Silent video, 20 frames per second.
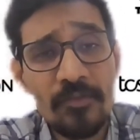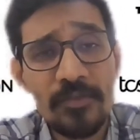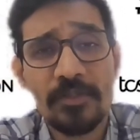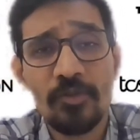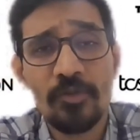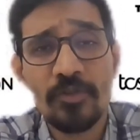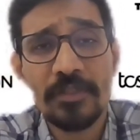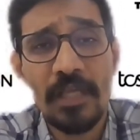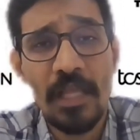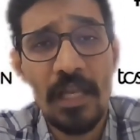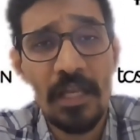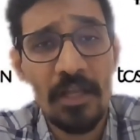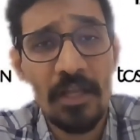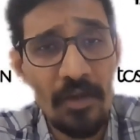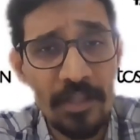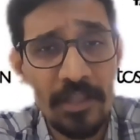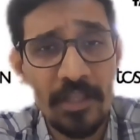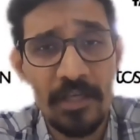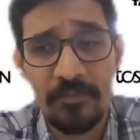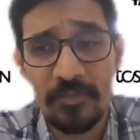of those
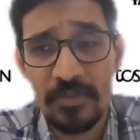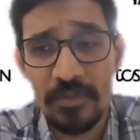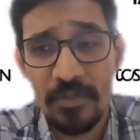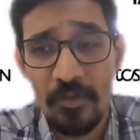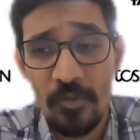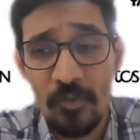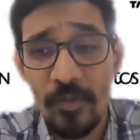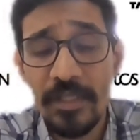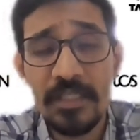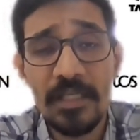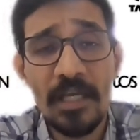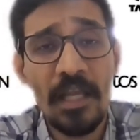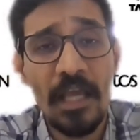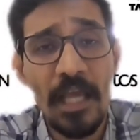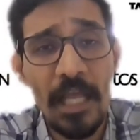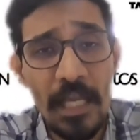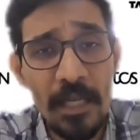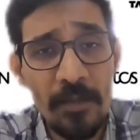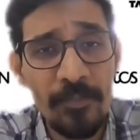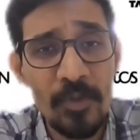algorithms which can
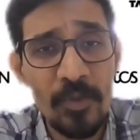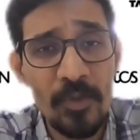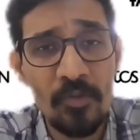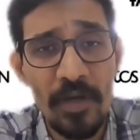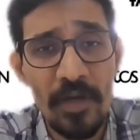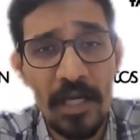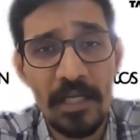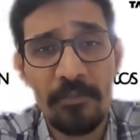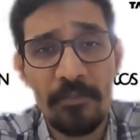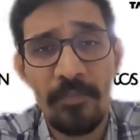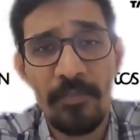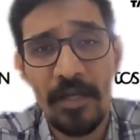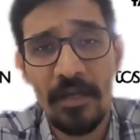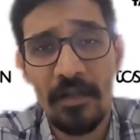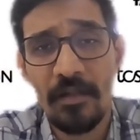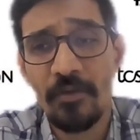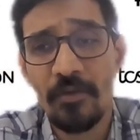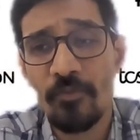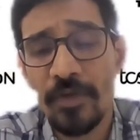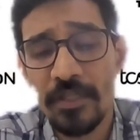help you at a
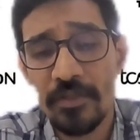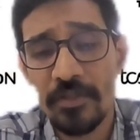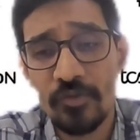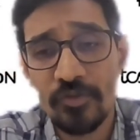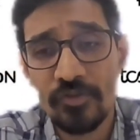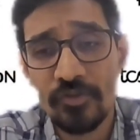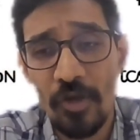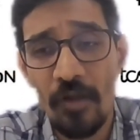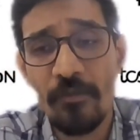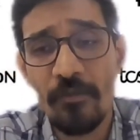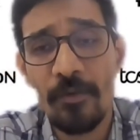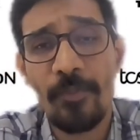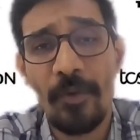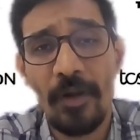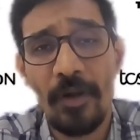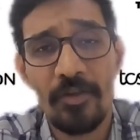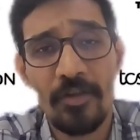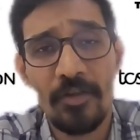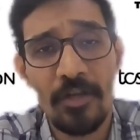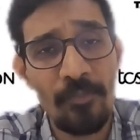particular with to solve a
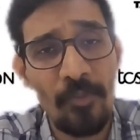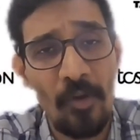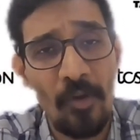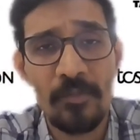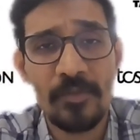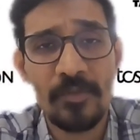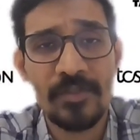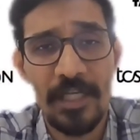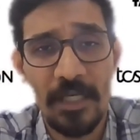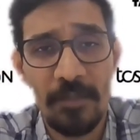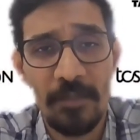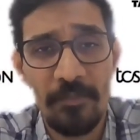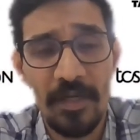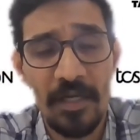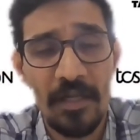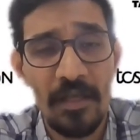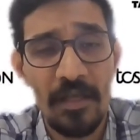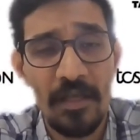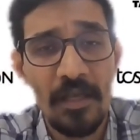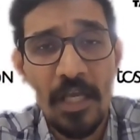particular problem
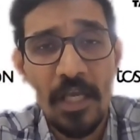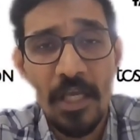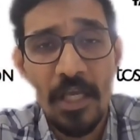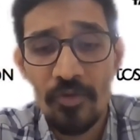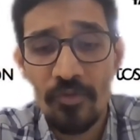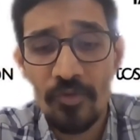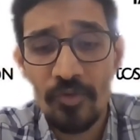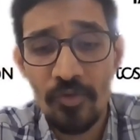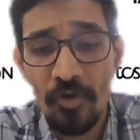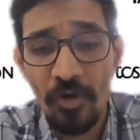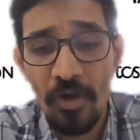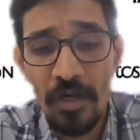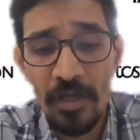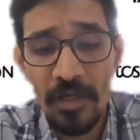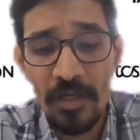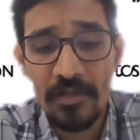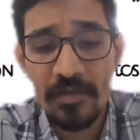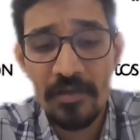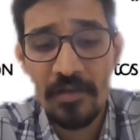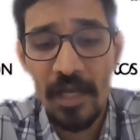statement. You do
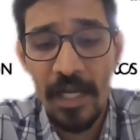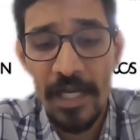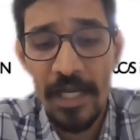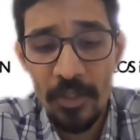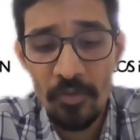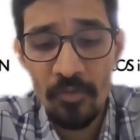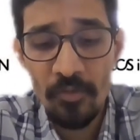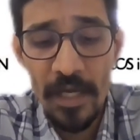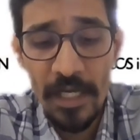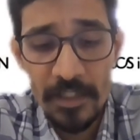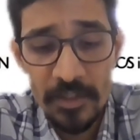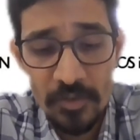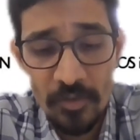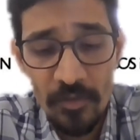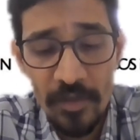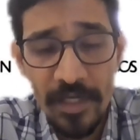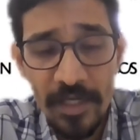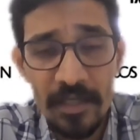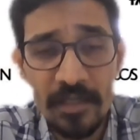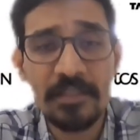not try to
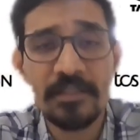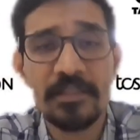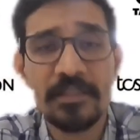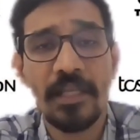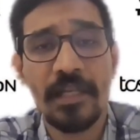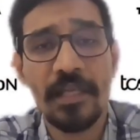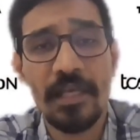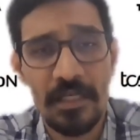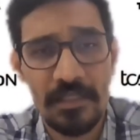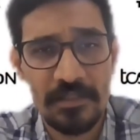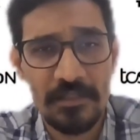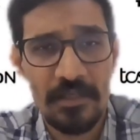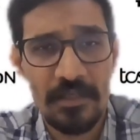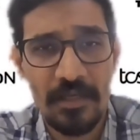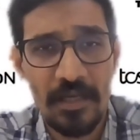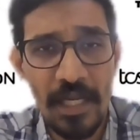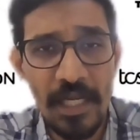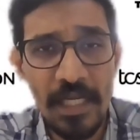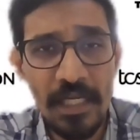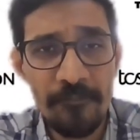isolate these areas,
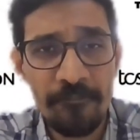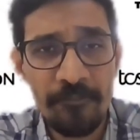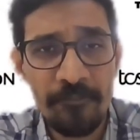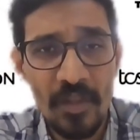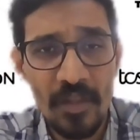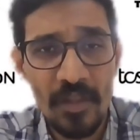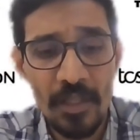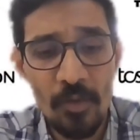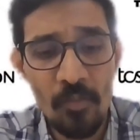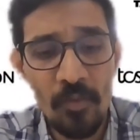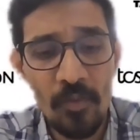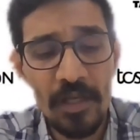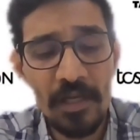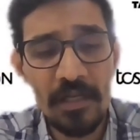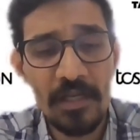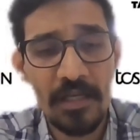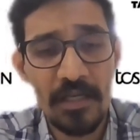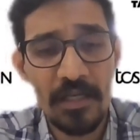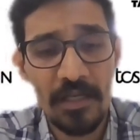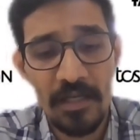right? They
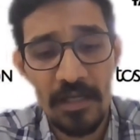work